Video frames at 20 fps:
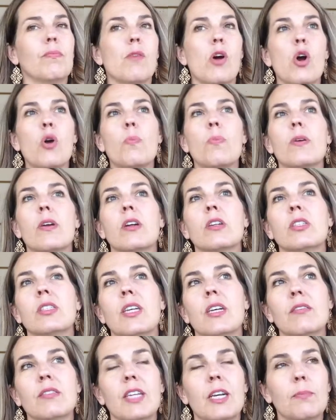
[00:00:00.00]
open
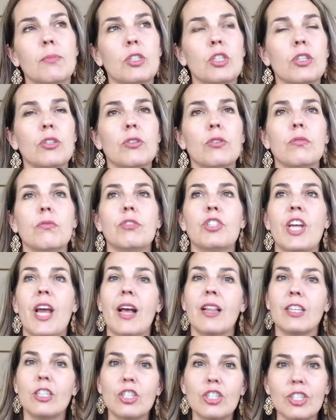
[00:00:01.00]
ourselves up to
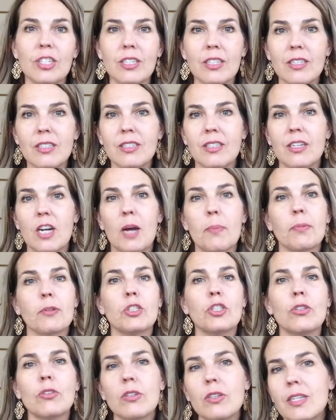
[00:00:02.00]
challenges and
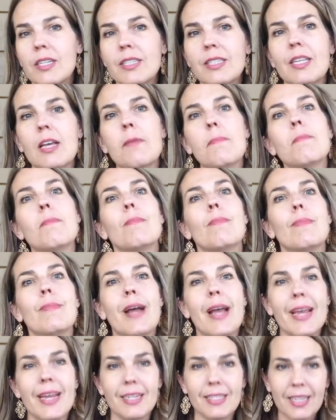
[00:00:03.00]
opportunities that
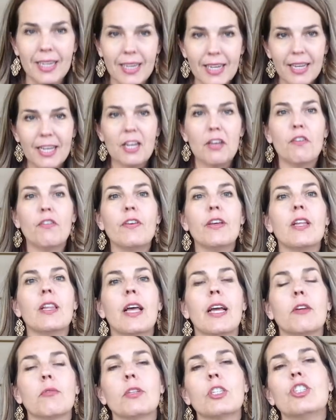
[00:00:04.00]
might feel
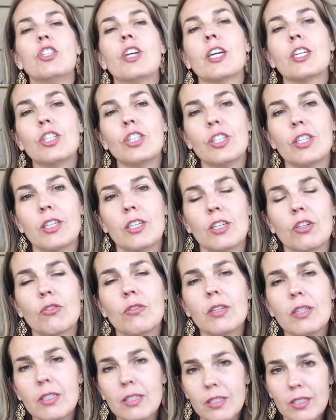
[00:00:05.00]
like rejection and
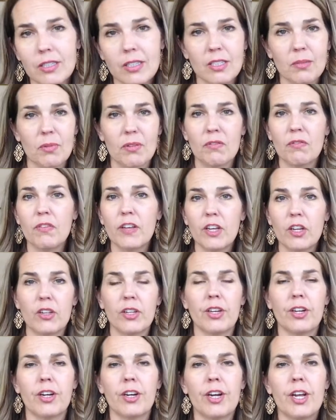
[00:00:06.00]
criticism and
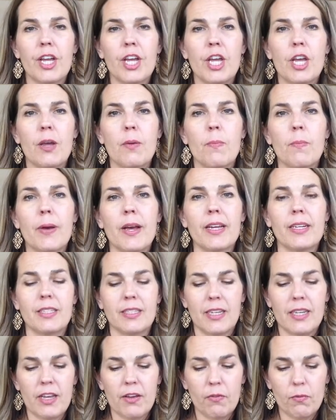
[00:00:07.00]
failure. But
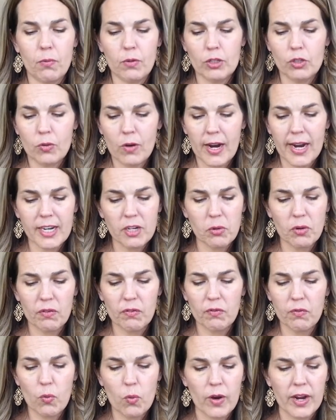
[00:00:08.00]
if we
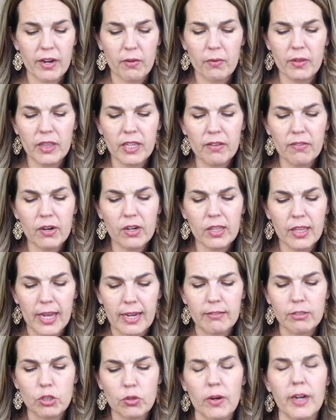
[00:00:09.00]
live our
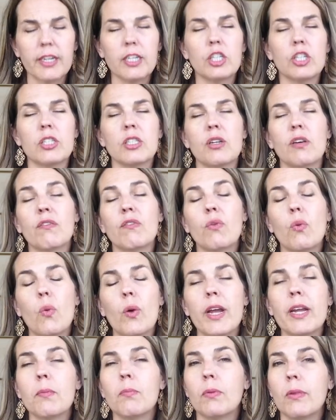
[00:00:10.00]
lives trying to just
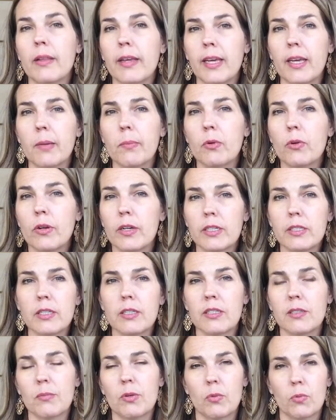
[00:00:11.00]
avoid blame,
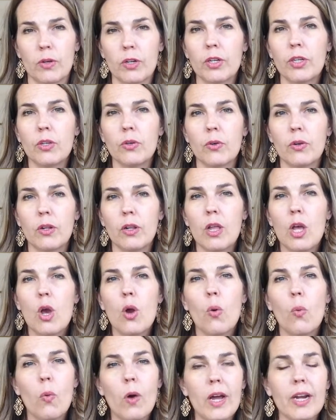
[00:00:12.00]
criticism, and ridicule,
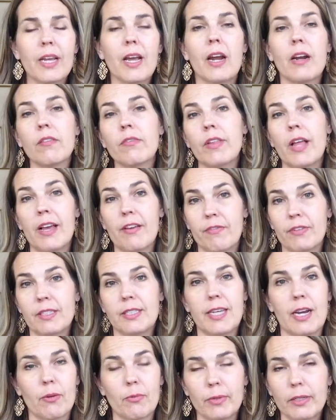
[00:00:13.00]
what kind of life
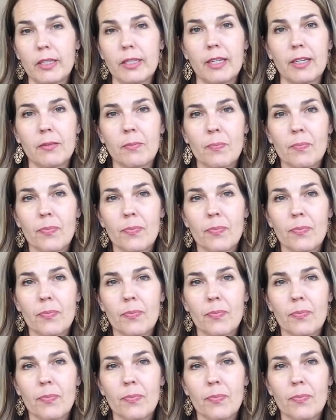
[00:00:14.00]
is that really?